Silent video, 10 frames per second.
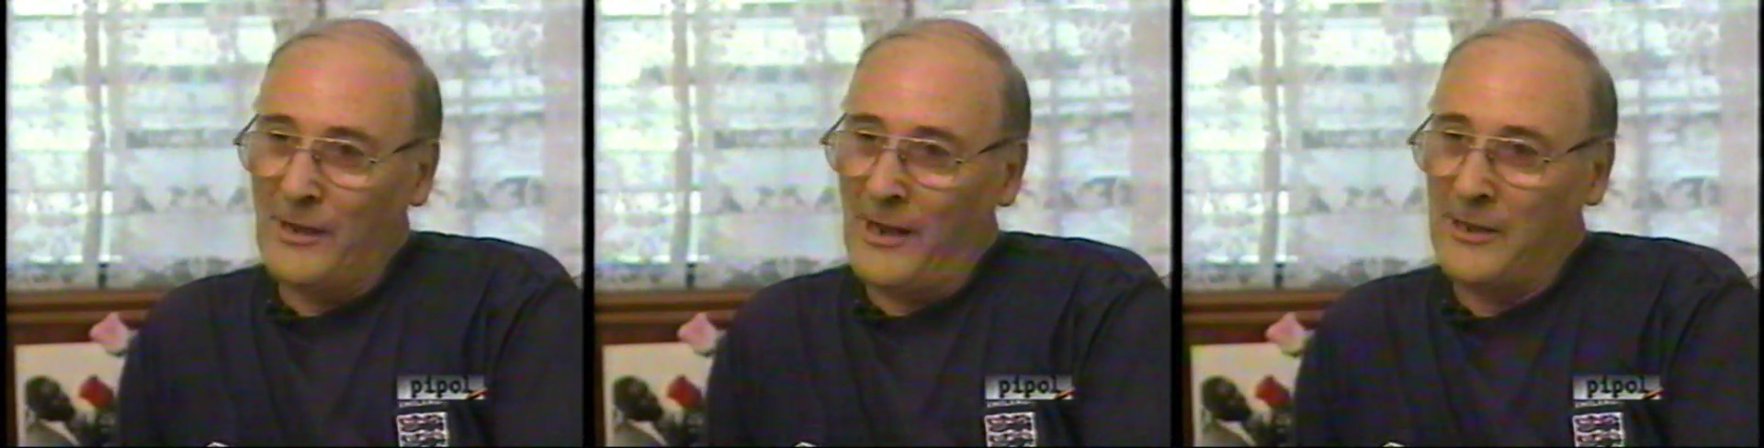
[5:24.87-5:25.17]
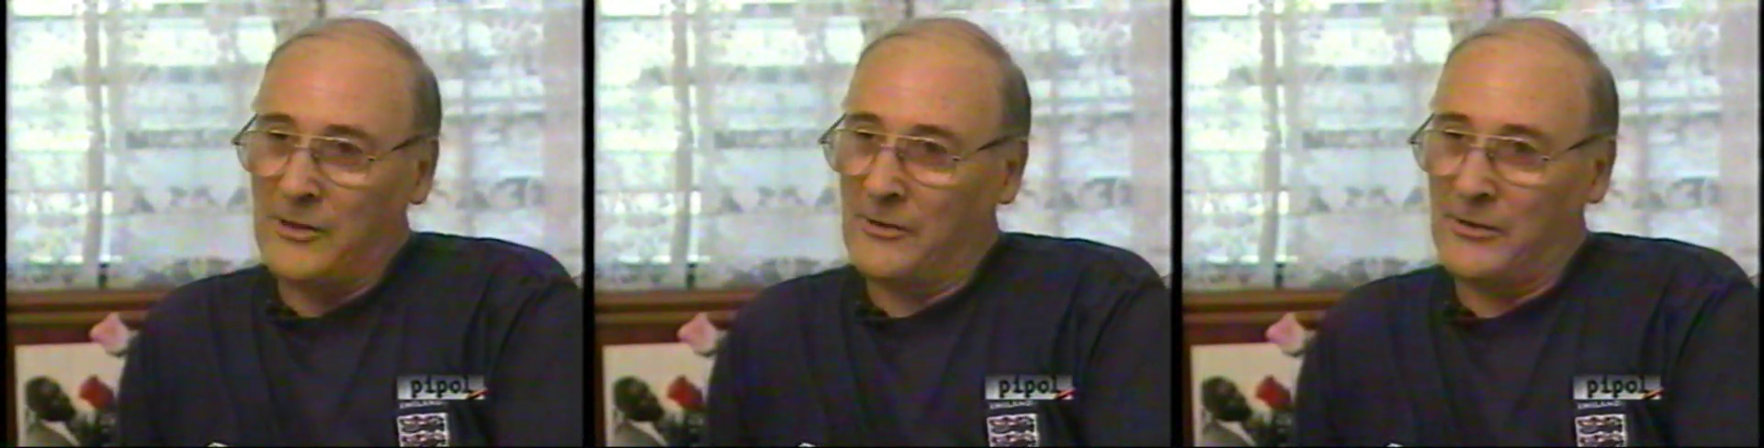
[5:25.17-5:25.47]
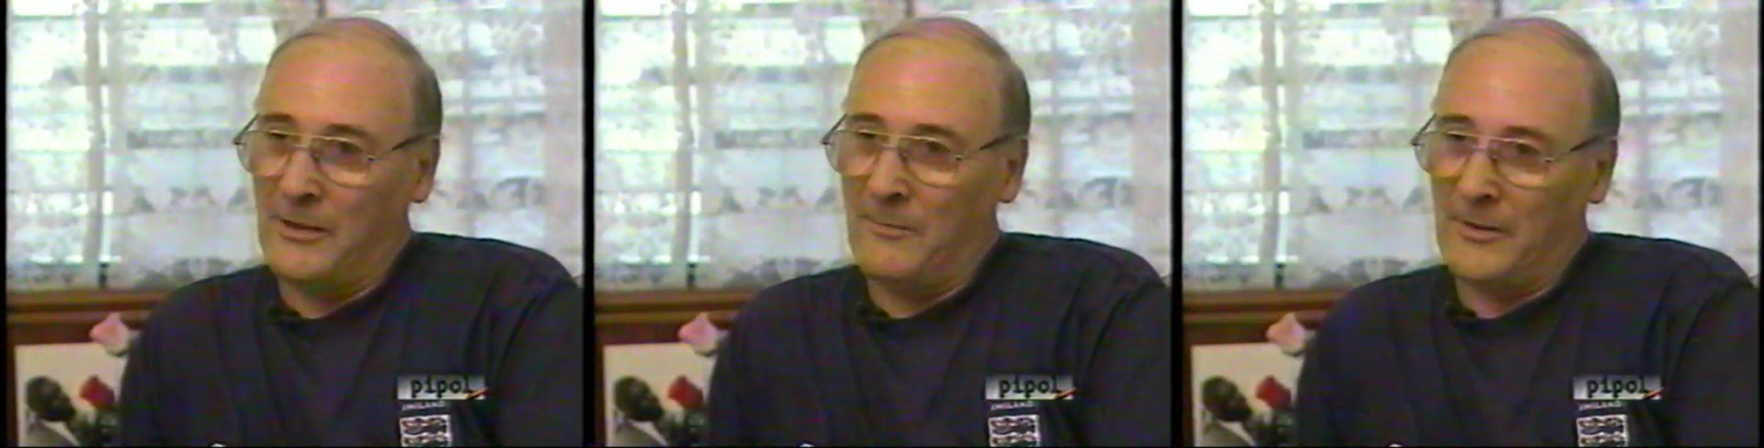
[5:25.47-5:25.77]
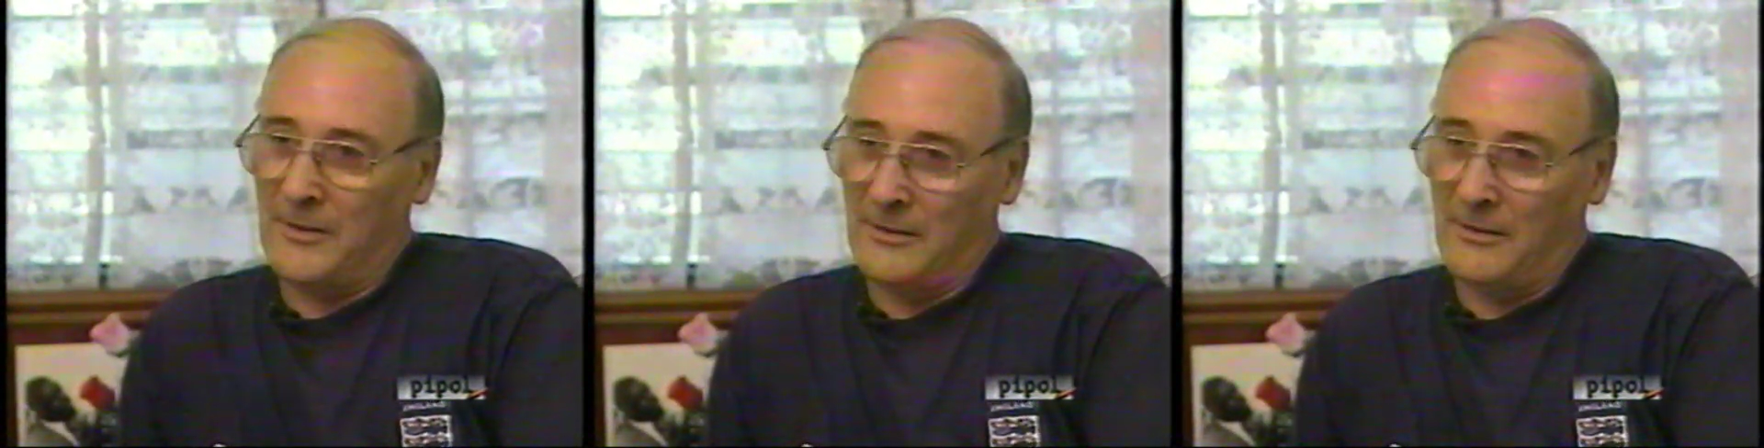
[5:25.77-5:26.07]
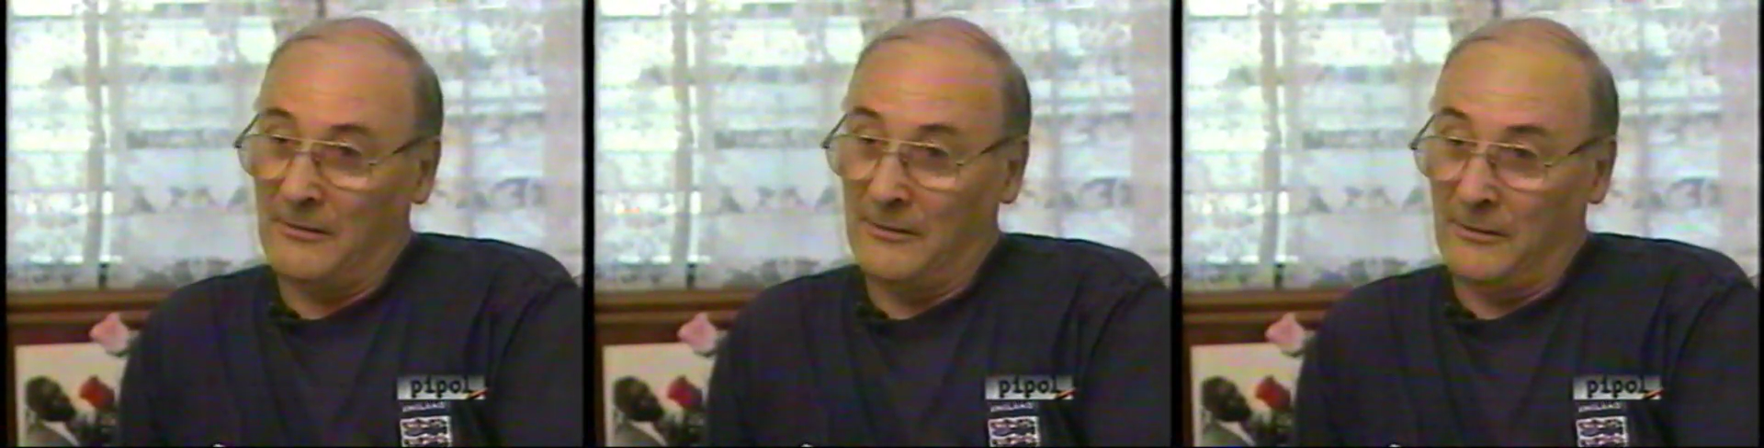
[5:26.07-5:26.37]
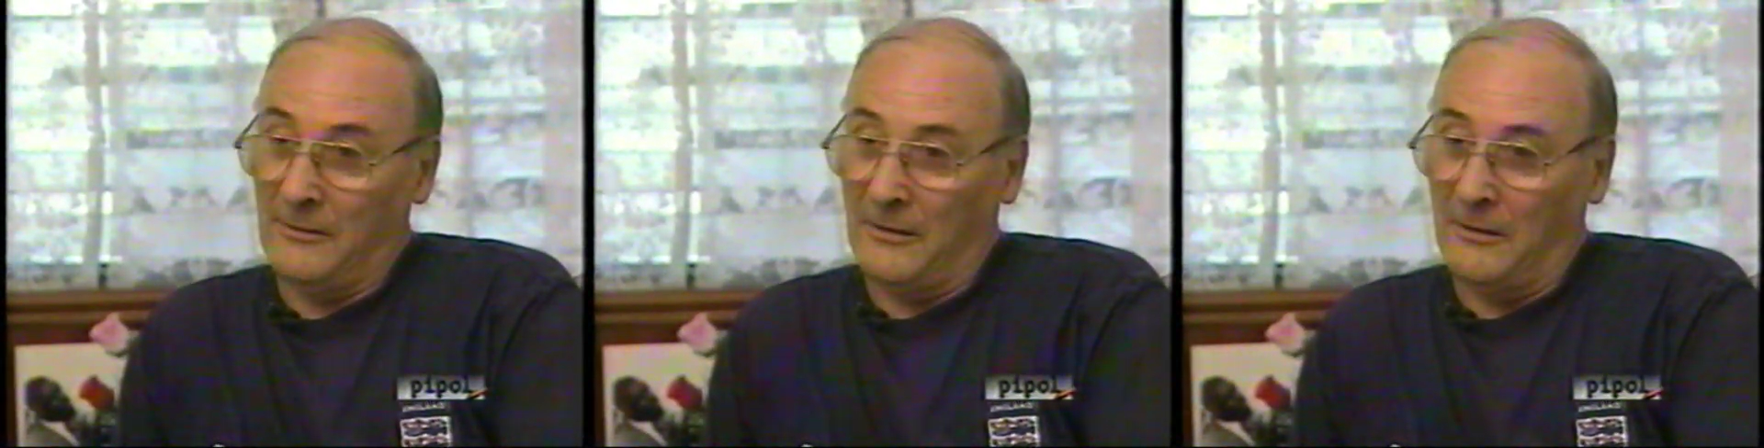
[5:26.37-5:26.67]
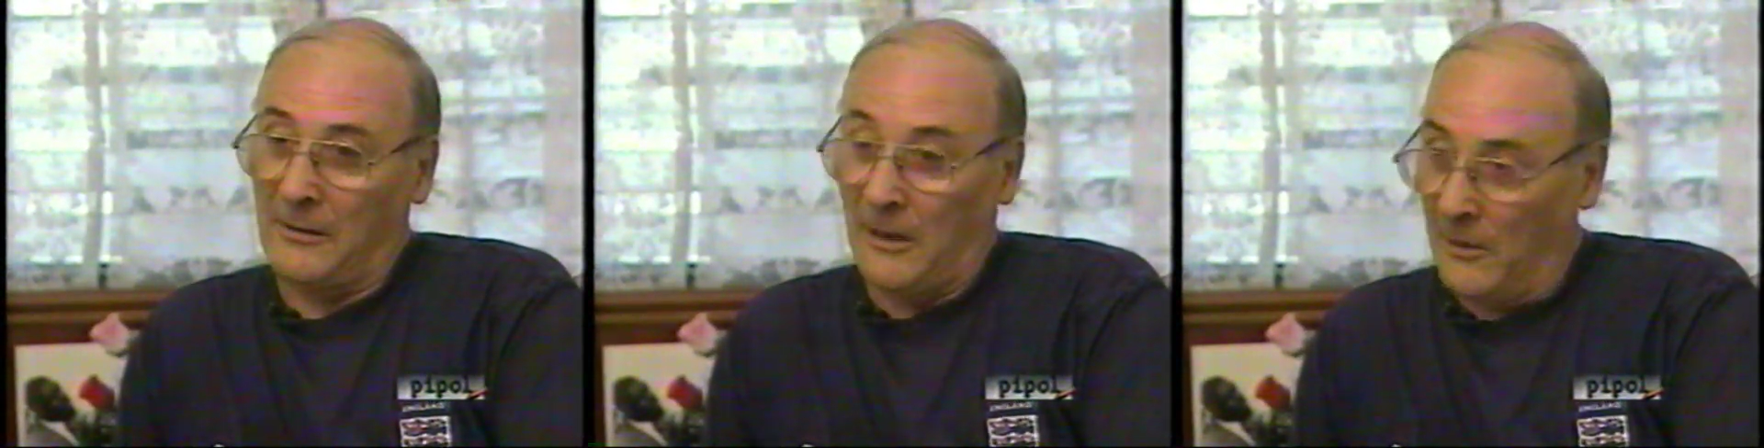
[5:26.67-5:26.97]
relationships,
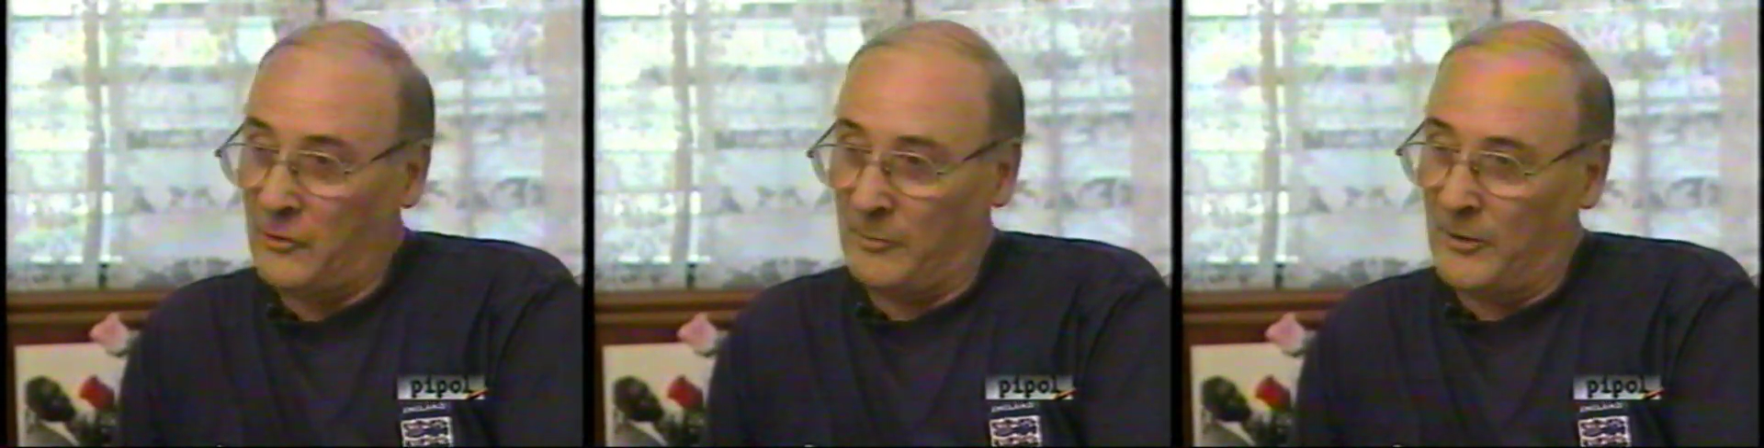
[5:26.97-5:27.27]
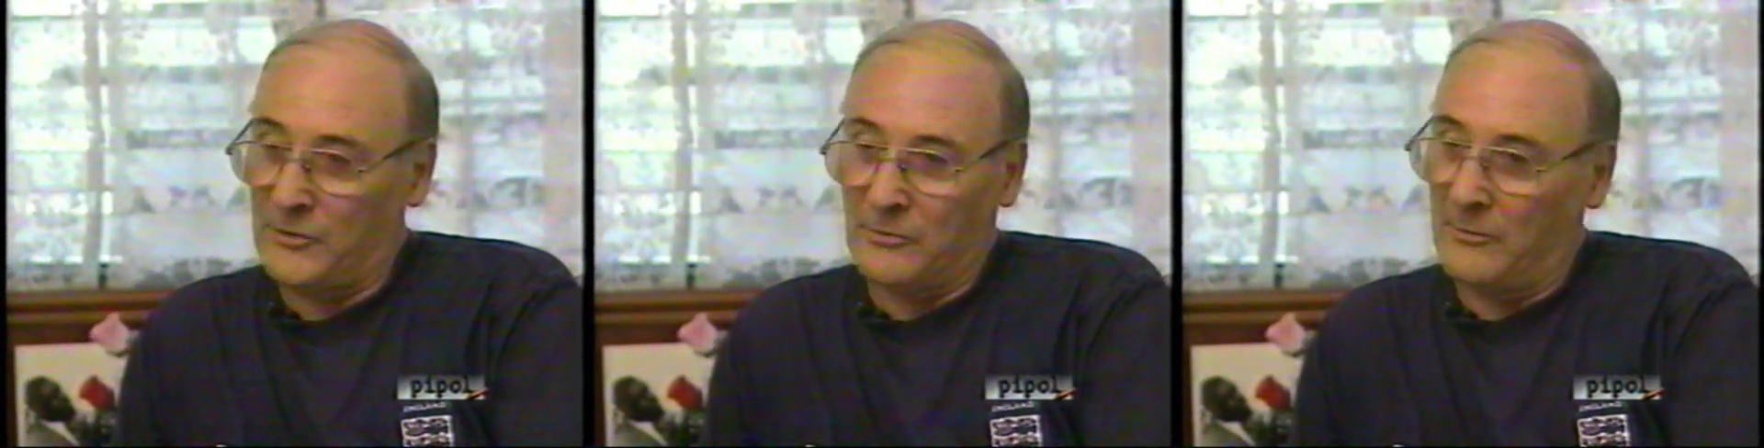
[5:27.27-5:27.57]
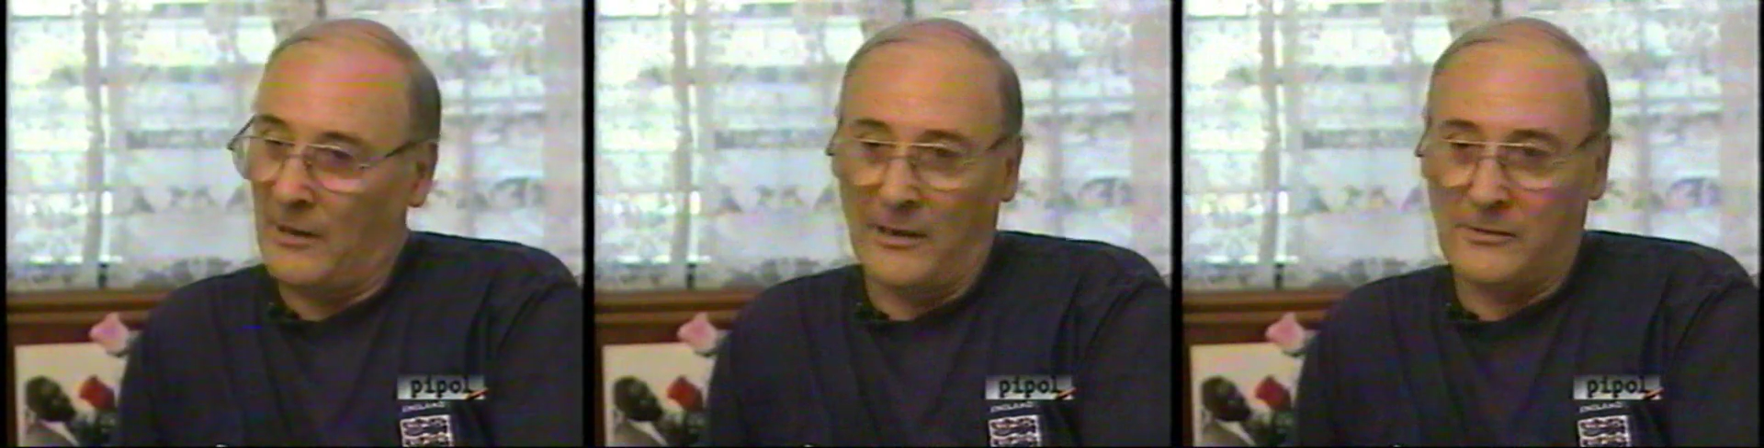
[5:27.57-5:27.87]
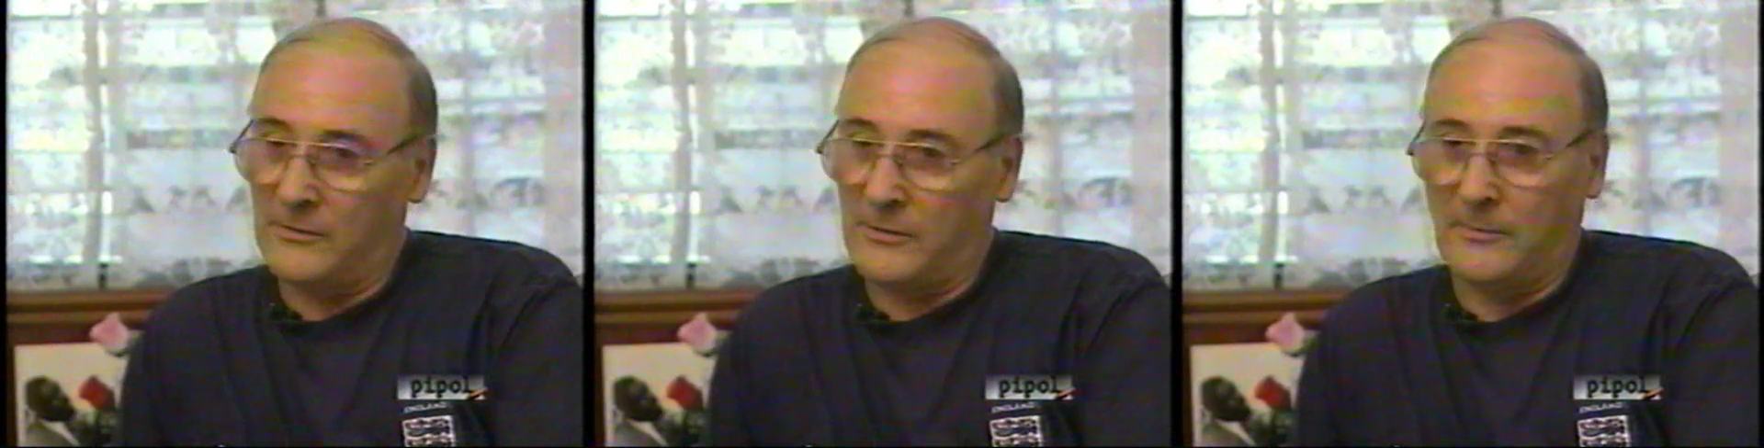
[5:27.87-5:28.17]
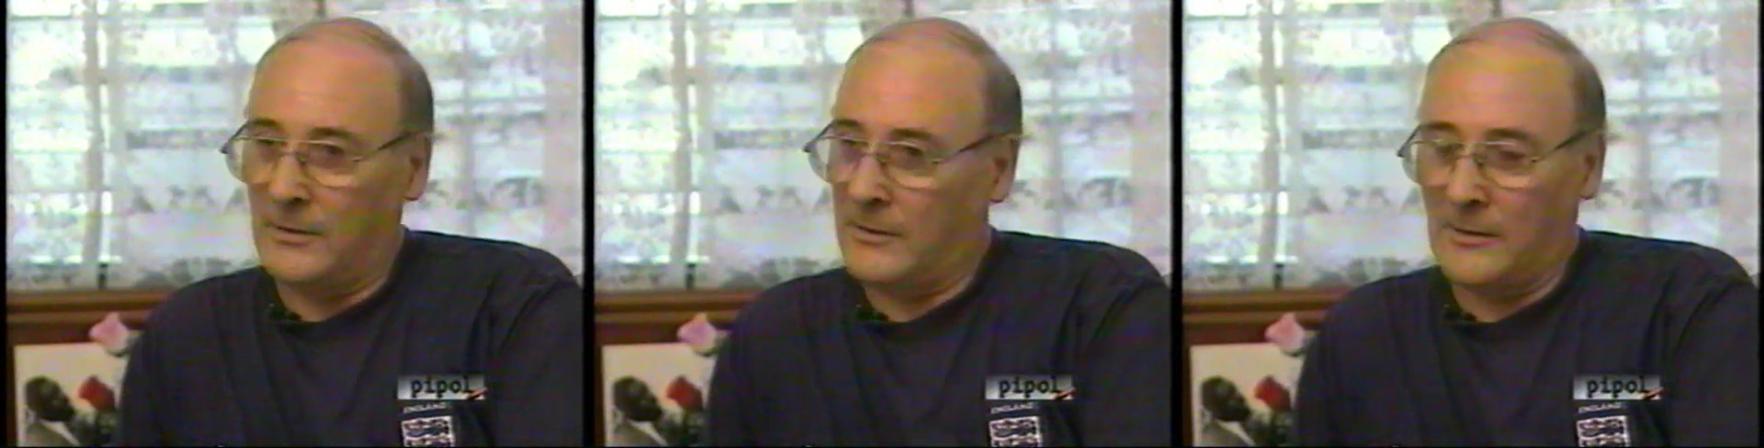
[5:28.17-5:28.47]
close personal relationships,